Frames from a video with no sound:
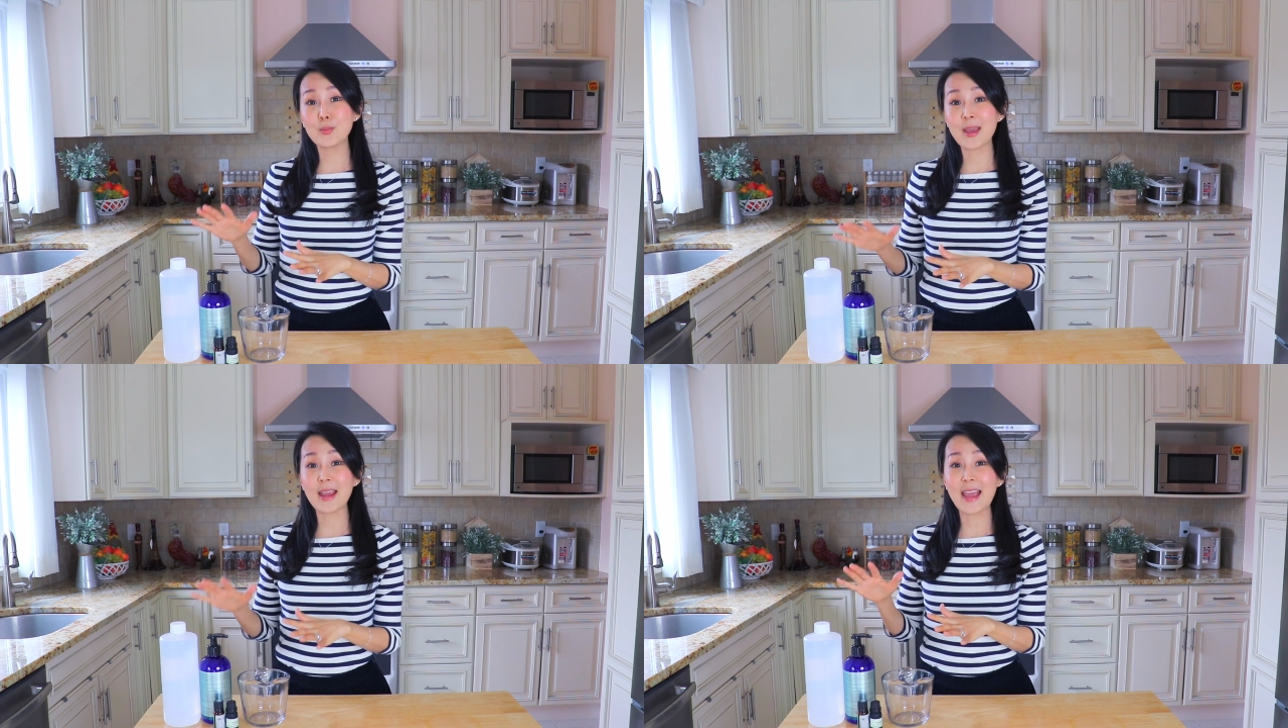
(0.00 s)

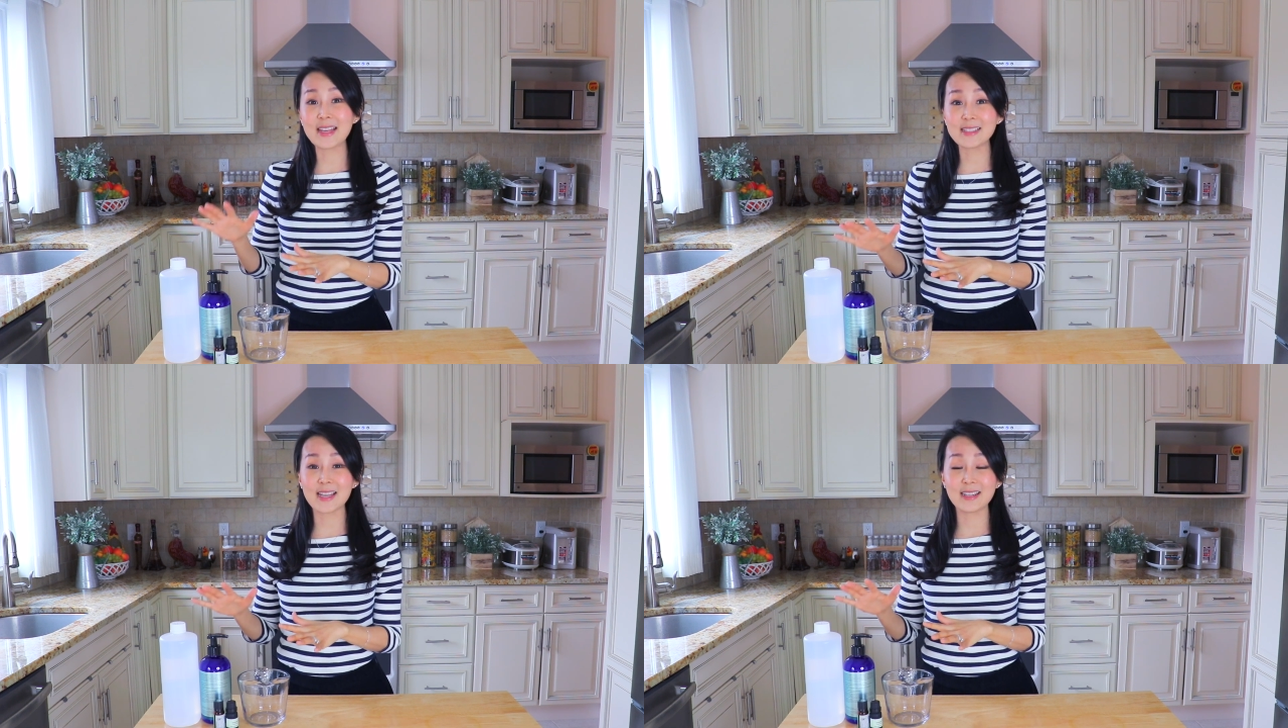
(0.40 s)
make
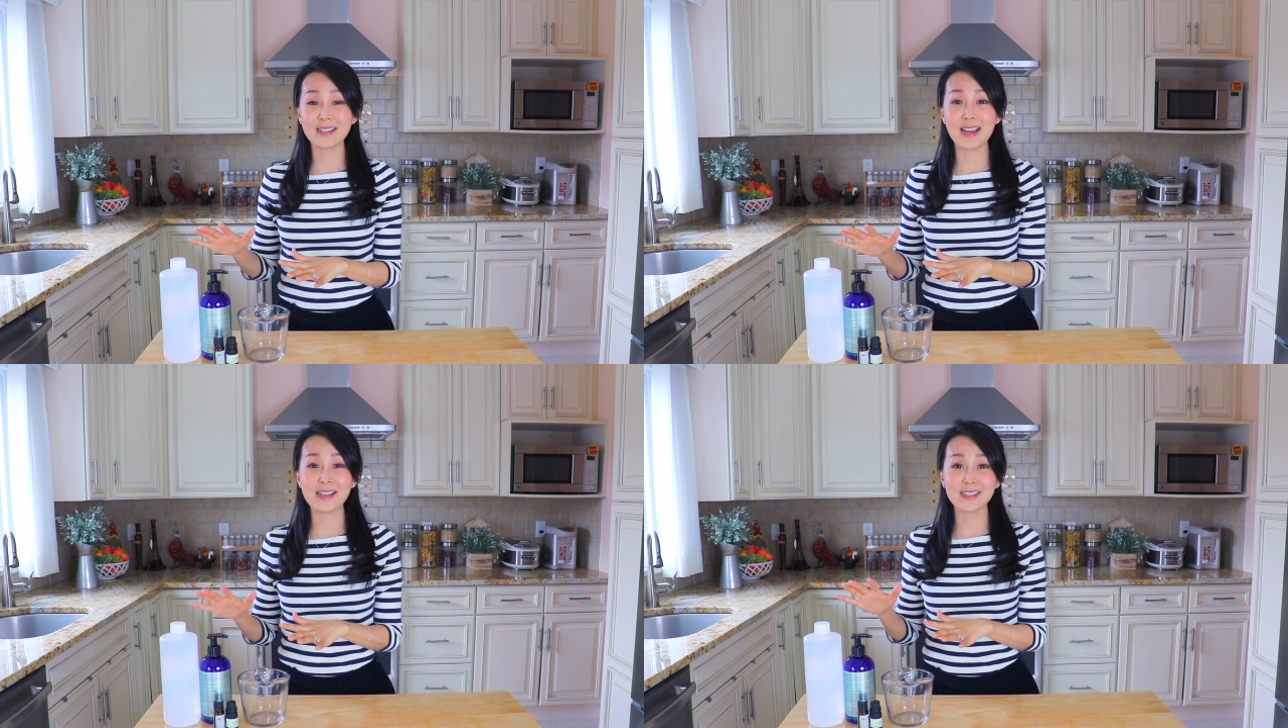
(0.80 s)
hand
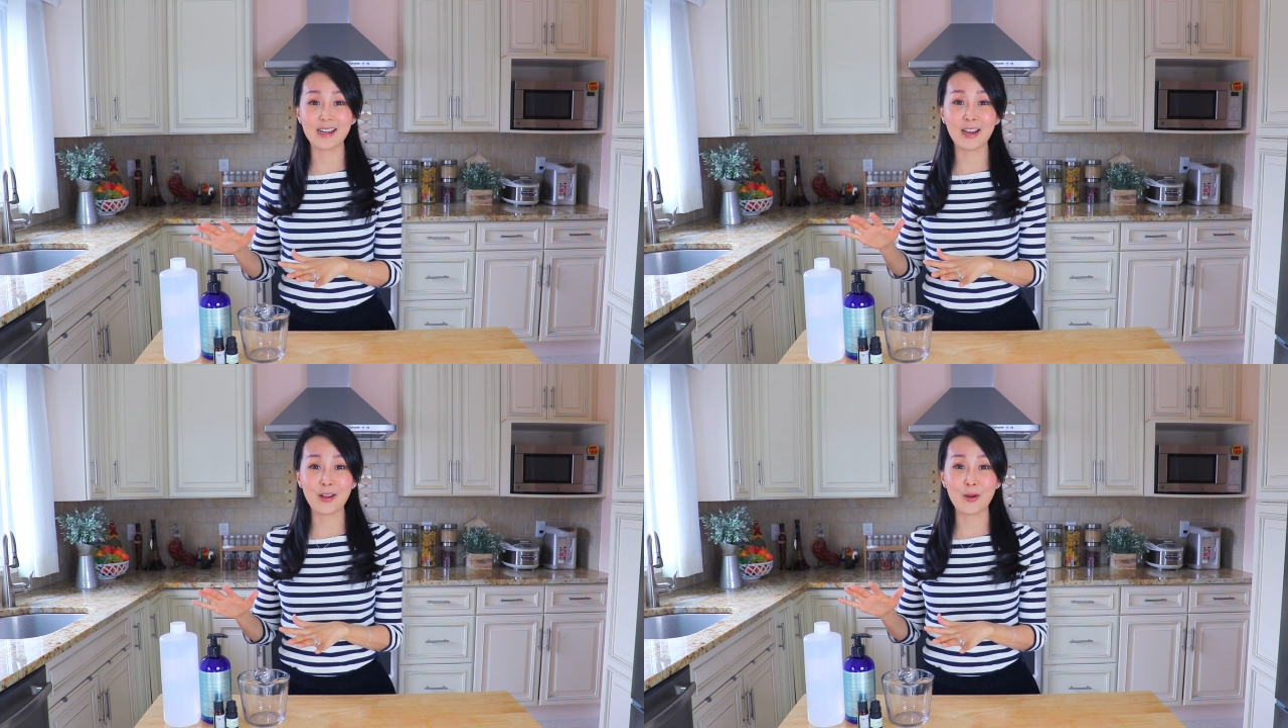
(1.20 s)
sanitizer
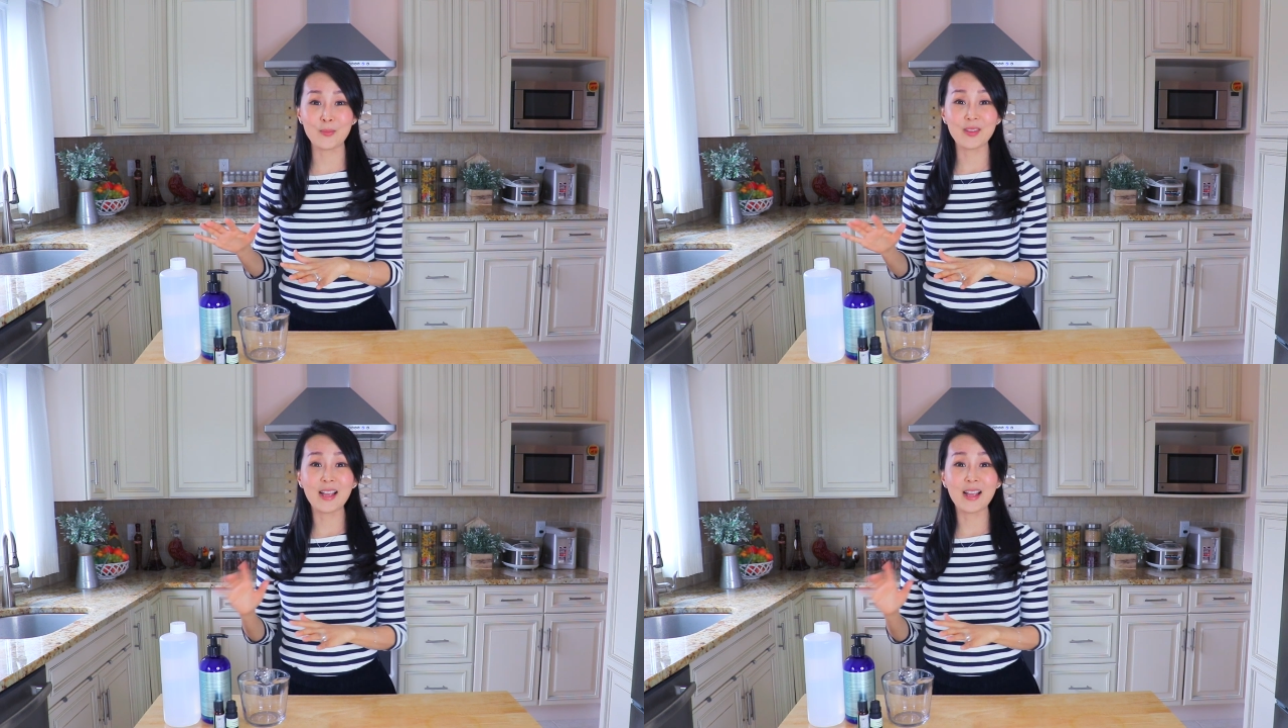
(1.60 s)
at home.